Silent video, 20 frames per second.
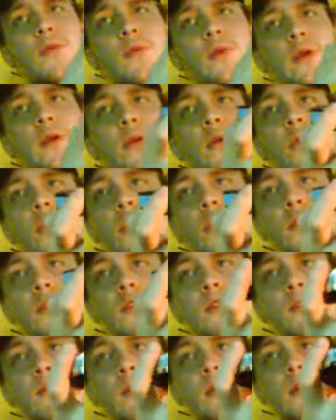
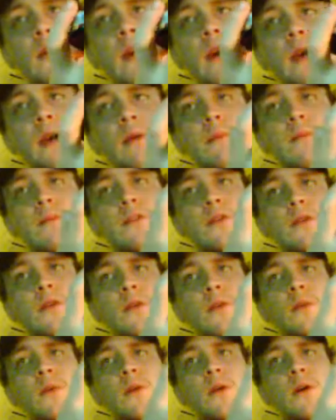3/4 of a gram,
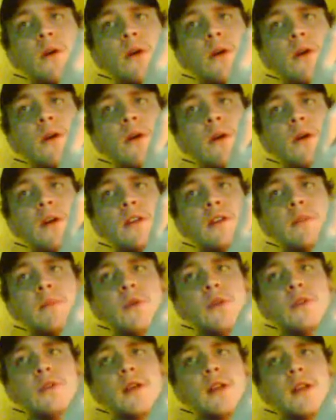so I
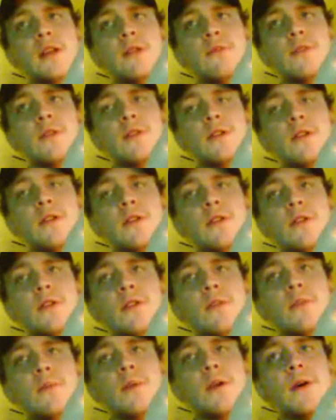suppose that evens out a
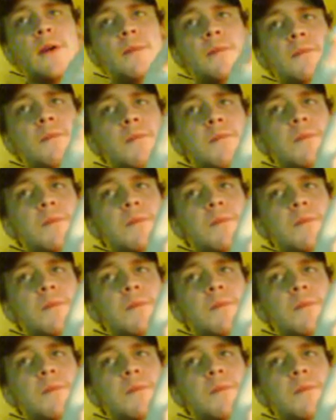little bit.